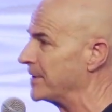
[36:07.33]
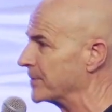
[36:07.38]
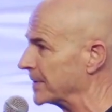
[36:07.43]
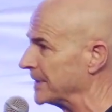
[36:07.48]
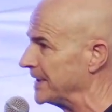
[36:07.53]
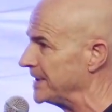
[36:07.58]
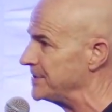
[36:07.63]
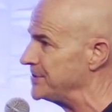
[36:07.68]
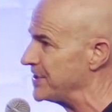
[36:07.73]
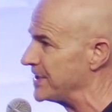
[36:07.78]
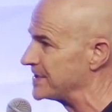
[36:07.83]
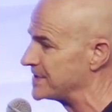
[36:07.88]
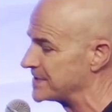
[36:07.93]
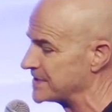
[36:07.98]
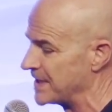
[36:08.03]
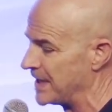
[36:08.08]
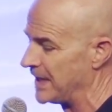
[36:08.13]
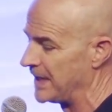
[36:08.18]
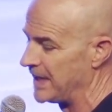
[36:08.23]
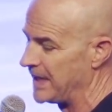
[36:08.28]
been
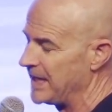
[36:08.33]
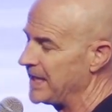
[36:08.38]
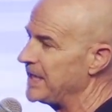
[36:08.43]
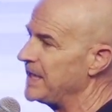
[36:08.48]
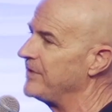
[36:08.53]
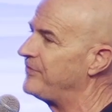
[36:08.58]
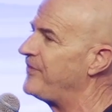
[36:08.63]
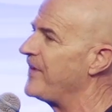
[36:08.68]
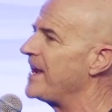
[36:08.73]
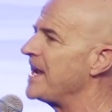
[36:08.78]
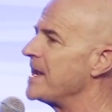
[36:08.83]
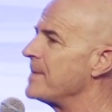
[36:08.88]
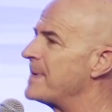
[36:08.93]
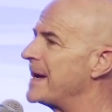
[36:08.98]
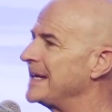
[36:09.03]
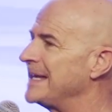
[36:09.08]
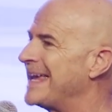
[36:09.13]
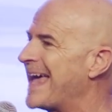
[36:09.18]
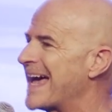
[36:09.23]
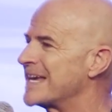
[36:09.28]
religious. If
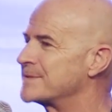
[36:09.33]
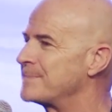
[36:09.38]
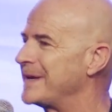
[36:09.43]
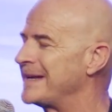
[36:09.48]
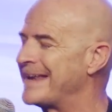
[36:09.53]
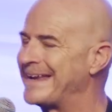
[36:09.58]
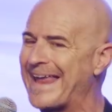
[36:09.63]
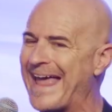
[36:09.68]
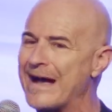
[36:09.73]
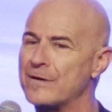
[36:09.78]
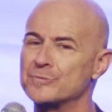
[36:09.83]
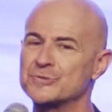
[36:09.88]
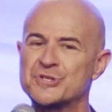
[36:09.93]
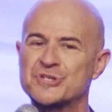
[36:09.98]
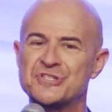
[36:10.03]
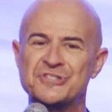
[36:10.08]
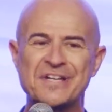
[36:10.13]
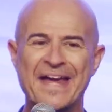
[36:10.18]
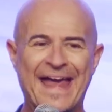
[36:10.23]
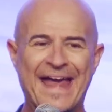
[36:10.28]
anybody has been an
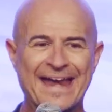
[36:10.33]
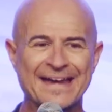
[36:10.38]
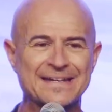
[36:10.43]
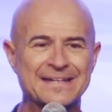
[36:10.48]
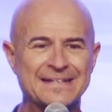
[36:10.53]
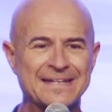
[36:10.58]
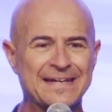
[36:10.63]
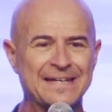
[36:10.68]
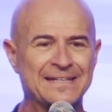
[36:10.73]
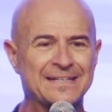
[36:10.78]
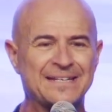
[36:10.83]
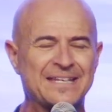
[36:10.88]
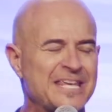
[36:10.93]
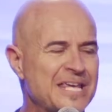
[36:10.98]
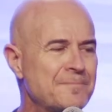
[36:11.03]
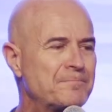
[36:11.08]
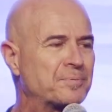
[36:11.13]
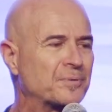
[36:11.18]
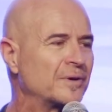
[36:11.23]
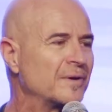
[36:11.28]
outstanding
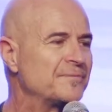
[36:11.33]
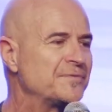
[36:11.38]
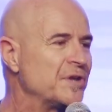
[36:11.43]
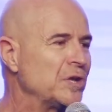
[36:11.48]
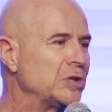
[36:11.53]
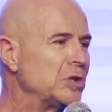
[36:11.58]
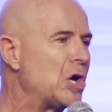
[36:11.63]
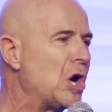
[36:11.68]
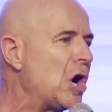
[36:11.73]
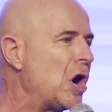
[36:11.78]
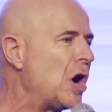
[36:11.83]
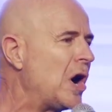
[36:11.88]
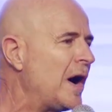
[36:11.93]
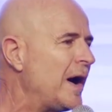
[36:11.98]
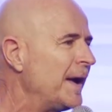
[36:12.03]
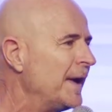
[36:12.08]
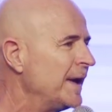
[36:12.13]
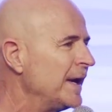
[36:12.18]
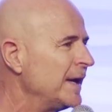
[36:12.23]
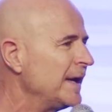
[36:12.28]
keeper of the
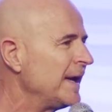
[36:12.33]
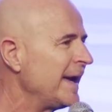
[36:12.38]
law